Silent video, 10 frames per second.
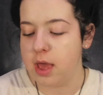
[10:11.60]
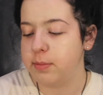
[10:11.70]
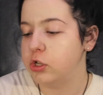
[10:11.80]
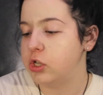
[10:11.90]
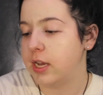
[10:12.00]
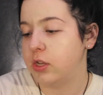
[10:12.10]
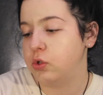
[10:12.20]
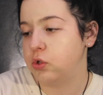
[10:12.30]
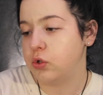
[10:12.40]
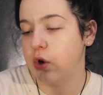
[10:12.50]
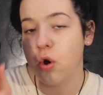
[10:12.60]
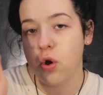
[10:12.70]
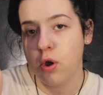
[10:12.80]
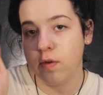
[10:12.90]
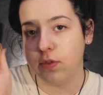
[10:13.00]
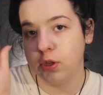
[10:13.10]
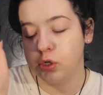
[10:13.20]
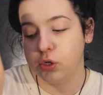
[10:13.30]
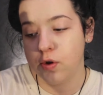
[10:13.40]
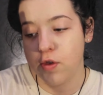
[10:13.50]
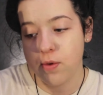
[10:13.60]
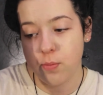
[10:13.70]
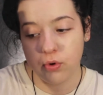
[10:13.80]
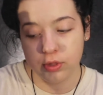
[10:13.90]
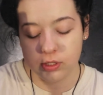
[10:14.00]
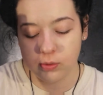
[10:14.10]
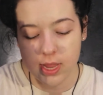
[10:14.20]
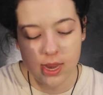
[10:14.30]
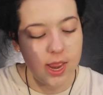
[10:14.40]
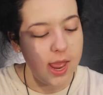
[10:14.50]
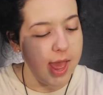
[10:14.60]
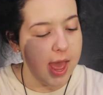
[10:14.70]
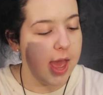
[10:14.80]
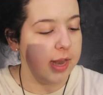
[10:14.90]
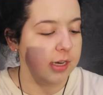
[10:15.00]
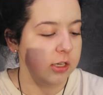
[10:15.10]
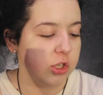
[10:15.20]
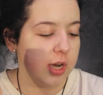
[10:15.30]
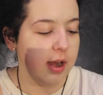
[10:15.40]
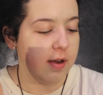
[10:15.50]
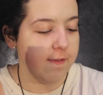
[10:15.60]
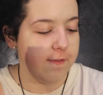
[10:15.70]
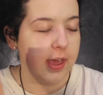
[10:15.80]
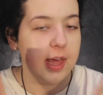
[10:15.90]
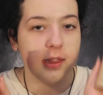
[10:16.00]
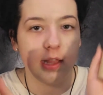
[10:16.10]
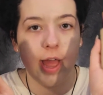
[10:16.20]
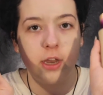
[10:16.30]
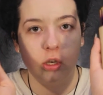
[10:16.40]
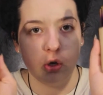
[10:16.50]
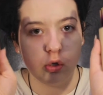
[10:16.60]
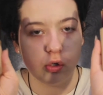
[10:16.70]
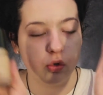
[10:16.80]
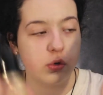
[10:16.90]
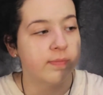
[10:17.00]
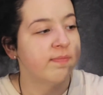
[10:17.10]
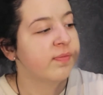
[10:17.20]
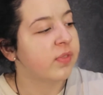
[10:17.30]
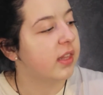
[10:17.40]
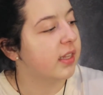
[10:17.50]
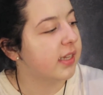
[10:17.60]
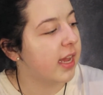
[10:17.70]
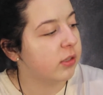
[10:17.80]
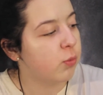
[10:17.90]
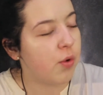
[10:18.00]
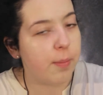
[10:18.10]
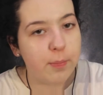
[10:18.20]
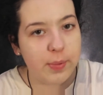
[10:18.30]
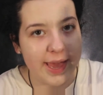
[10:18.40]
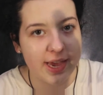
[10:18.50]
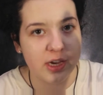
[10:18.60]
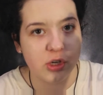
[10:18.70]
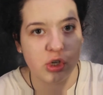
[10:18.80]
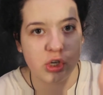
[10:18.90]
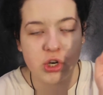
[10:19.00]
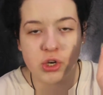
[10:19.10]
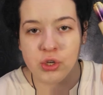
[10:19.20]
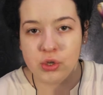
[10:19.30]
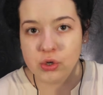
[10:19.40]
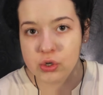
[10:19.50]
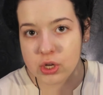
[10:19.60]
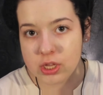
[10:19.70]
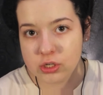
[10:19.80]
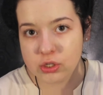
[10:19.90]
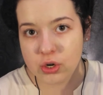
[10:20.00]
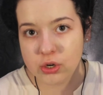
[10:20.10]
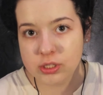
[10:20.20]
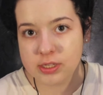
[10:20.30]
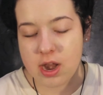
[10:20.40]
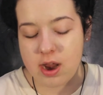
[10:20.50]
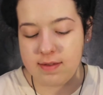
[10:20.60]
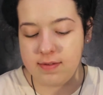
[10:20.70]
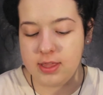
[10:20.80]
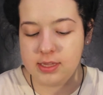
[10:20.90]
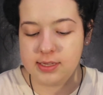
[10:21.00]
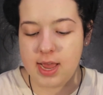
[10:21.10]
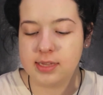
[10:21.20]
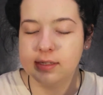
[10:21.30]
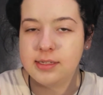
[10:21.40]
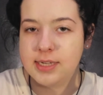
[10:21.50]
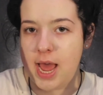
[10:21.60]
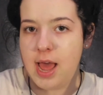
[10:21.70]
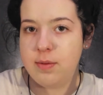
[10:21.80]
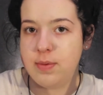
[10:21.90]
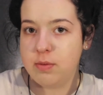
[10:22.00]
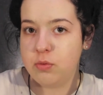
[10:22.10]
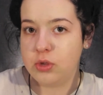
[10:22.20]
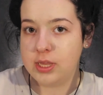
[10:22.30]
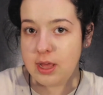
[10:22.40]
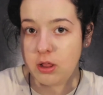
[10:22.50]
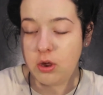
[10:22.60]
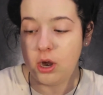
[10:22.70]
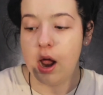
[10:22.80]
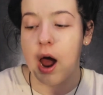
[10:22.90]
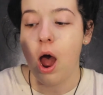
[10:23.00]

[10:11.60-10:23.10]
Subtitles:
I'm in shade Snow of the Born This Way, and in shade Fair Light Neutral. This has more beige neutral undertones, and I find this has a tad bit more yellow.